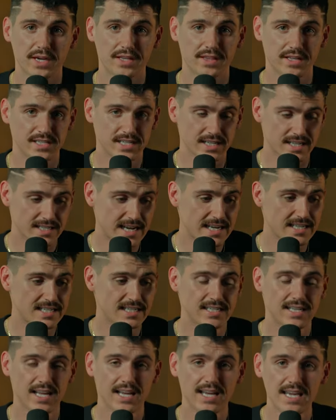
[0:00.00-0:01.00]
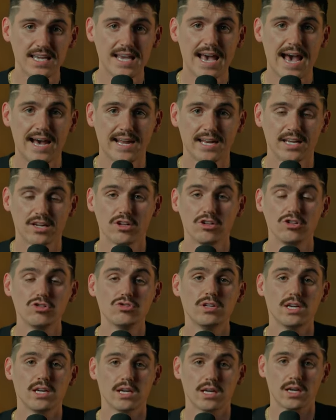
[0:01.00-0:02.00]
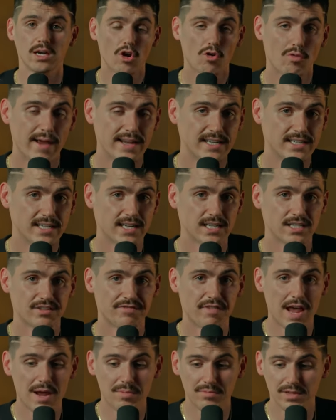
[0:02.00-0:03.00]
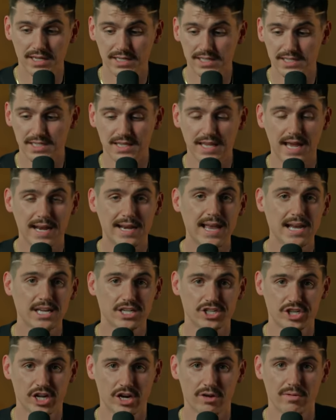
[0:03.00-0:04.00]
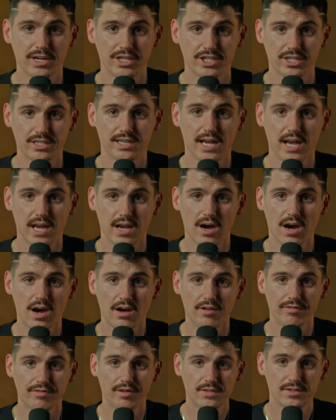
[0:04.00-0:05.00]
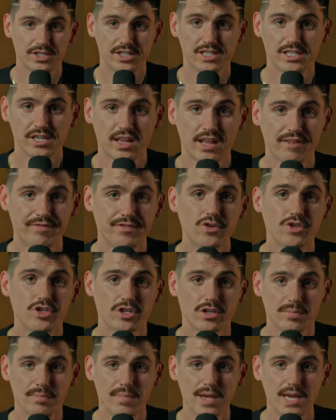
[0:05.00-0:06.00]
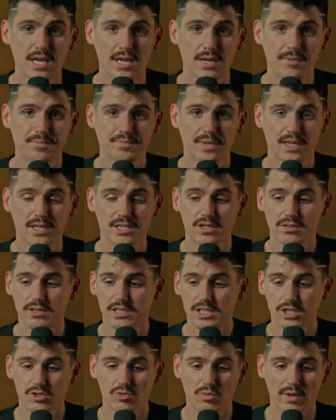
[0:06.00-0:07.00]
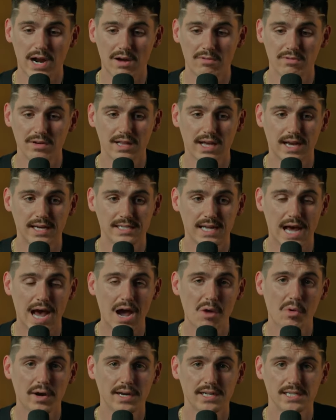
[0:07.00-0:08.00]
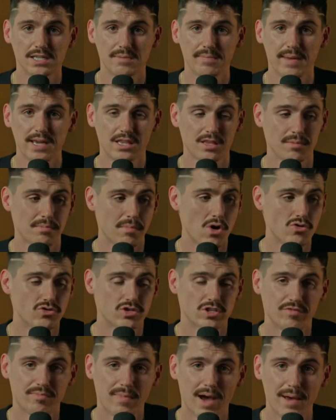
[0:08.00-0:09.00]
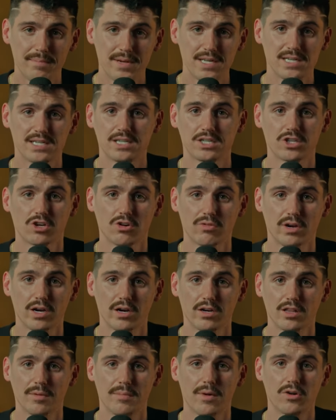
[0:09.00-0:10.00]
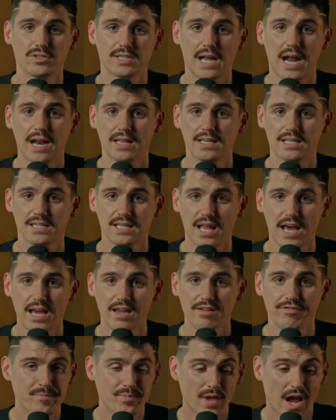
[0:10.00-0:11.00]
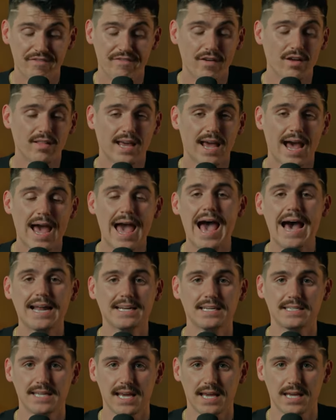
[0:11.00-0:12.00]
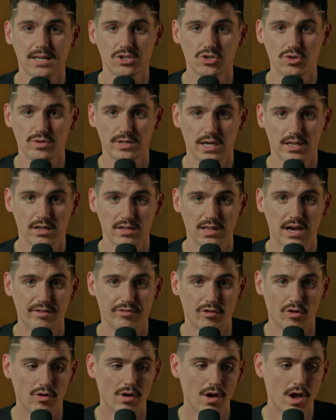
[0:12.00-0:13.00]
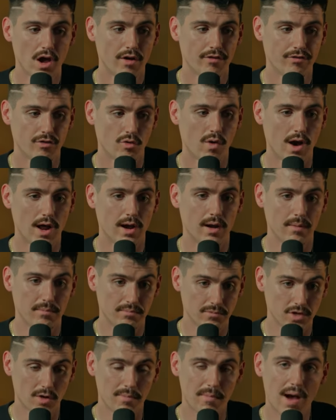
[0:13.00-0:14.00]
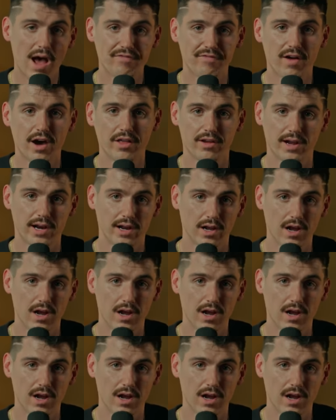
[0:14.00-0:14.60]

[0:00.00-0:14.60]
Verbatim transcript: and the successes that he had, including raising his family and seeing that next generation take off. She saw that future in me, and so this is when I realized I wanted to make the most of my business career and the most out of this life. I felt like I had to take it to another level for what, you know, my father had